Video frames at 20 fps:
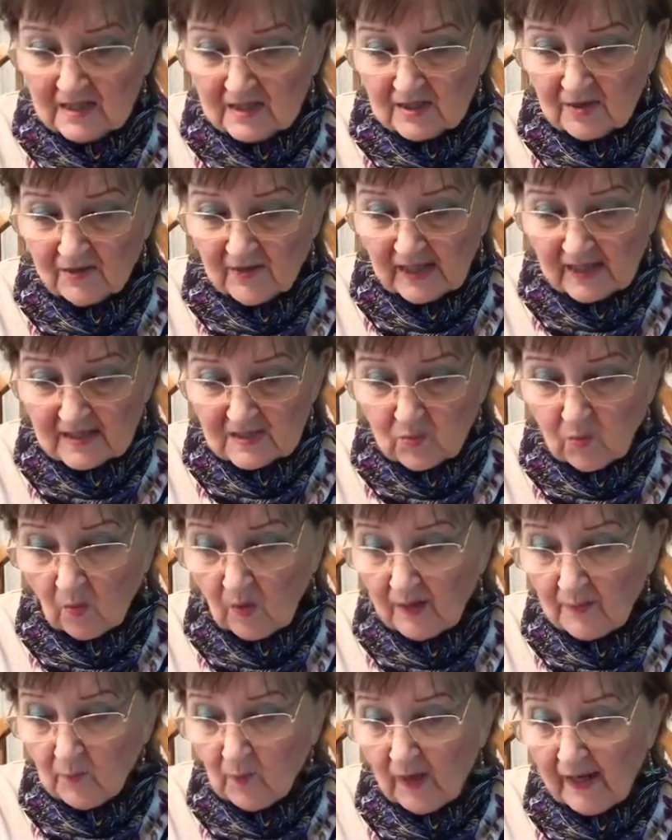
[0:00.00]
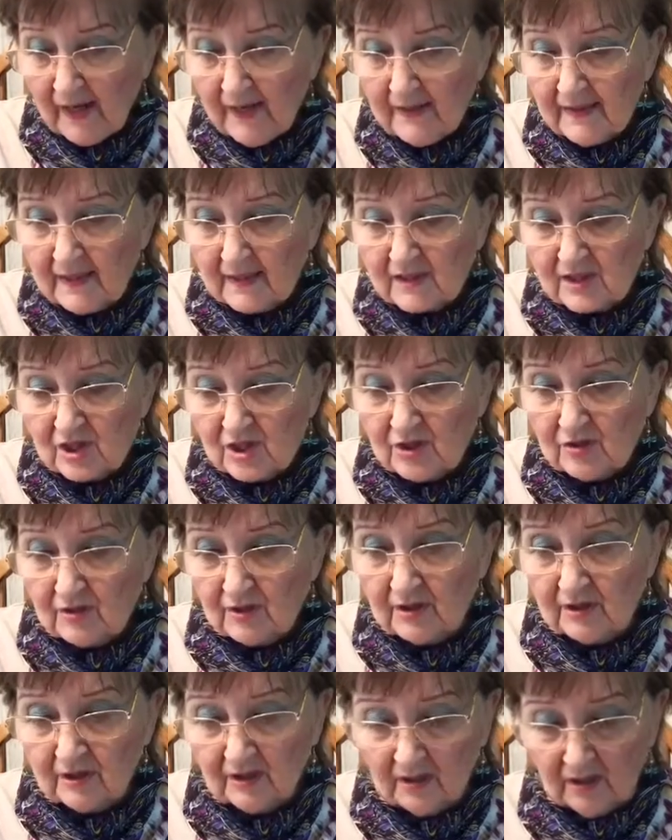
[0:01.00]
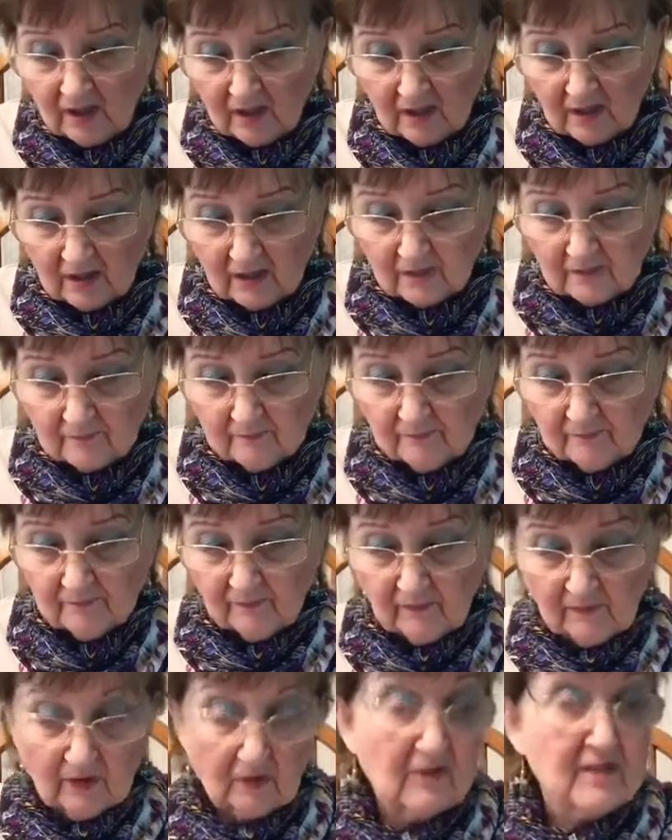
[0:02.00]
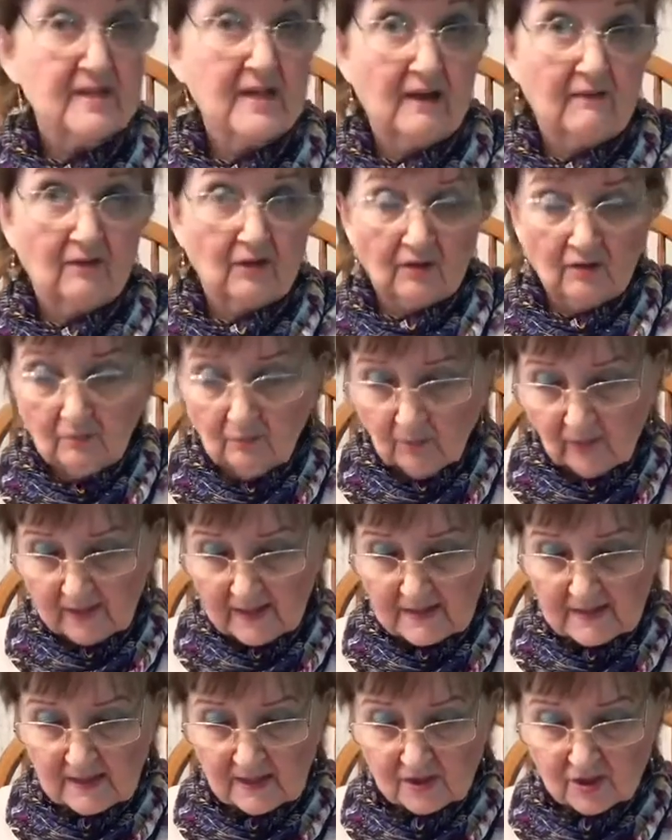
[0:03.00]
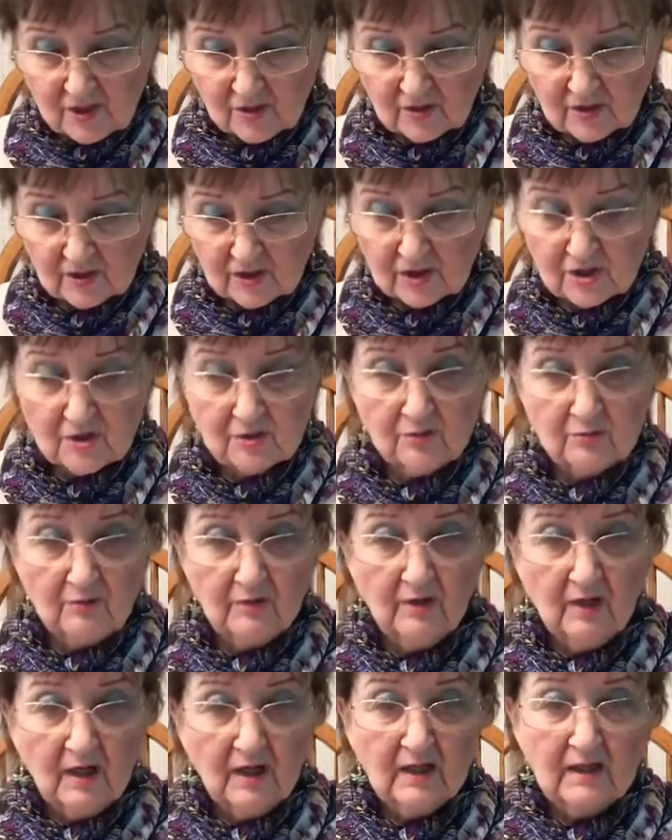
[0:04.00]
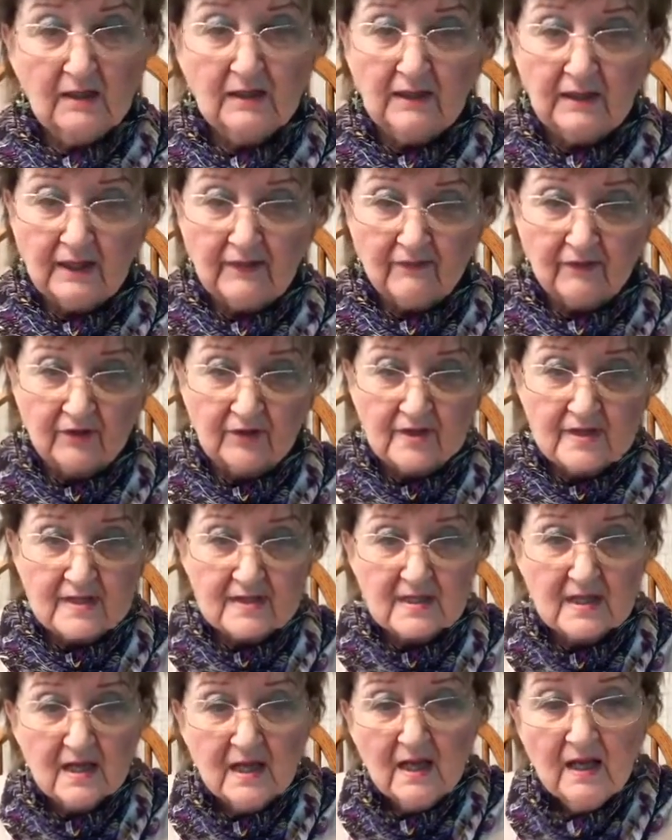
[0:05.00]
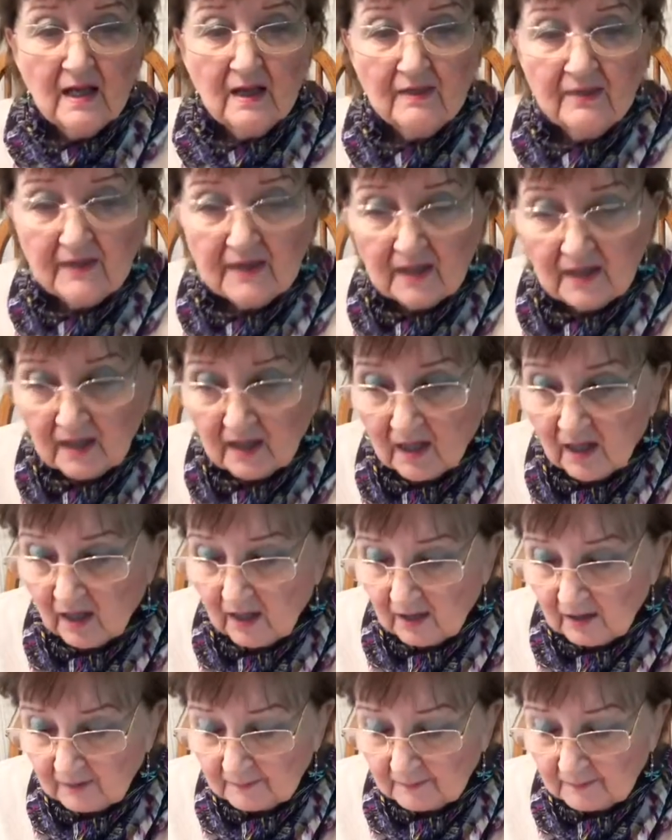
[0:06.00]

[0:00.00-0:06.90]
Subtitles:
So that's one way that you can, or several ways that you can do cleavers. The